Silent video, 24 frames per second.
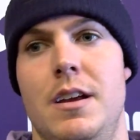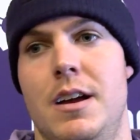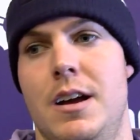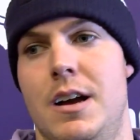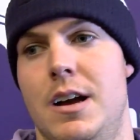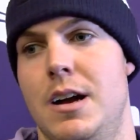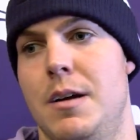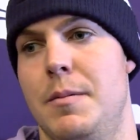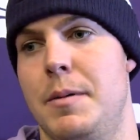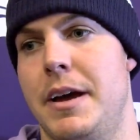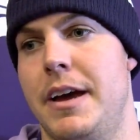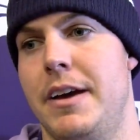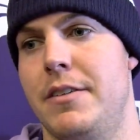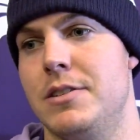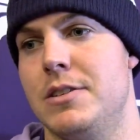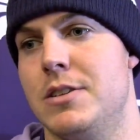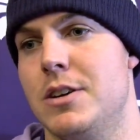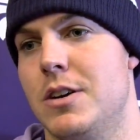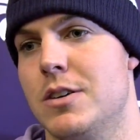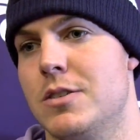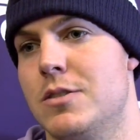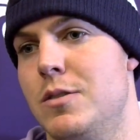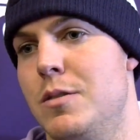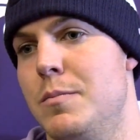I haven't
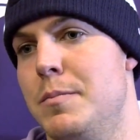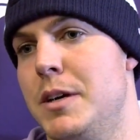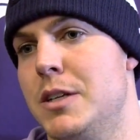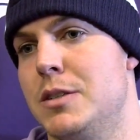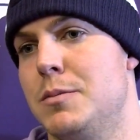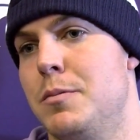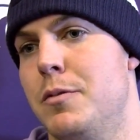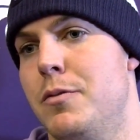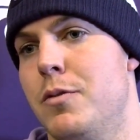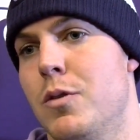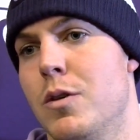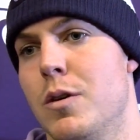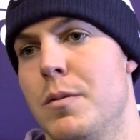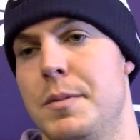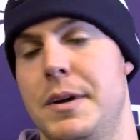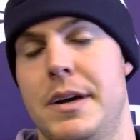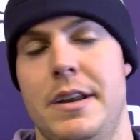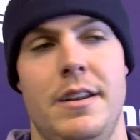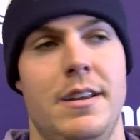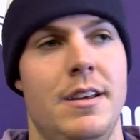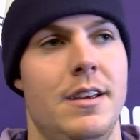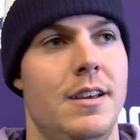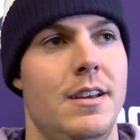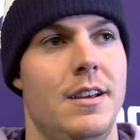talked to him much before,
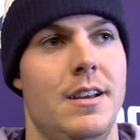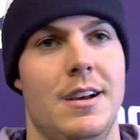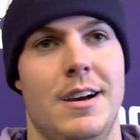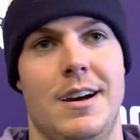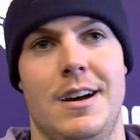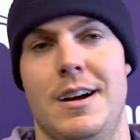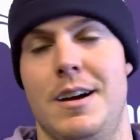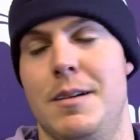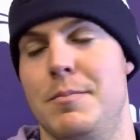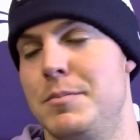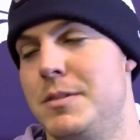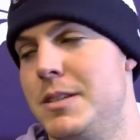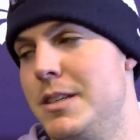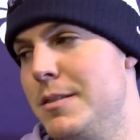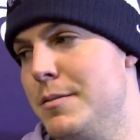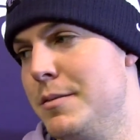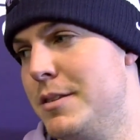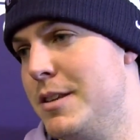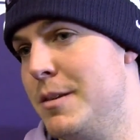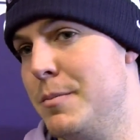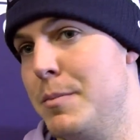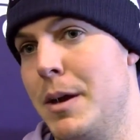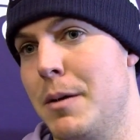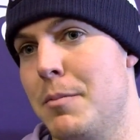but
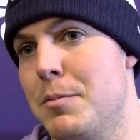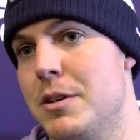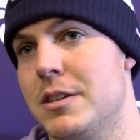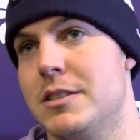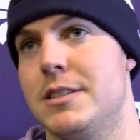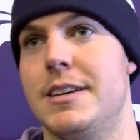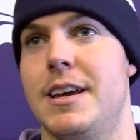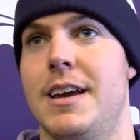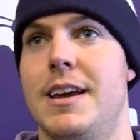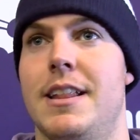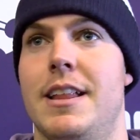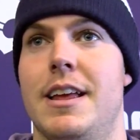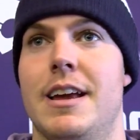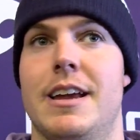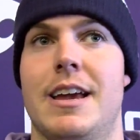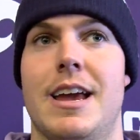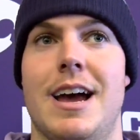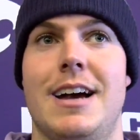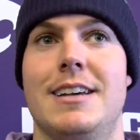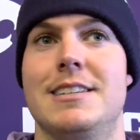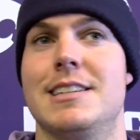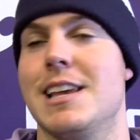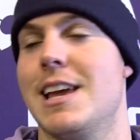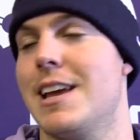to be able to say, like,
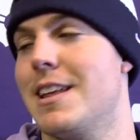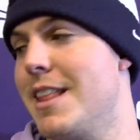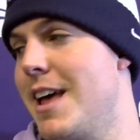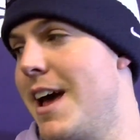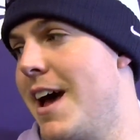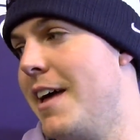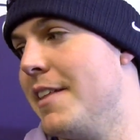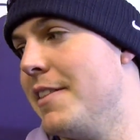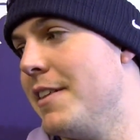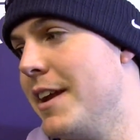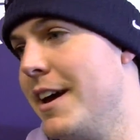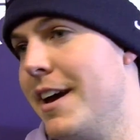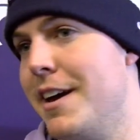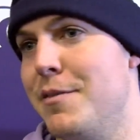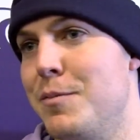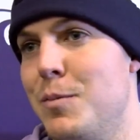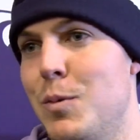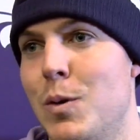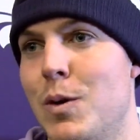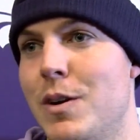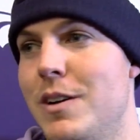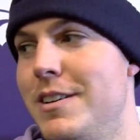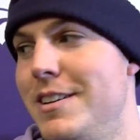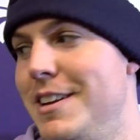guys like that I have
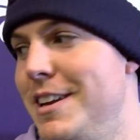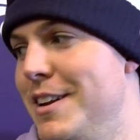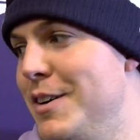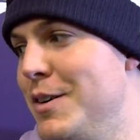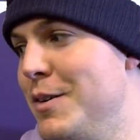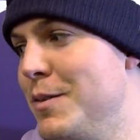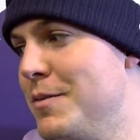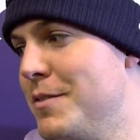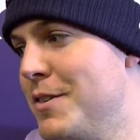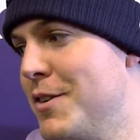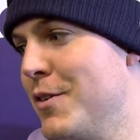more, you know,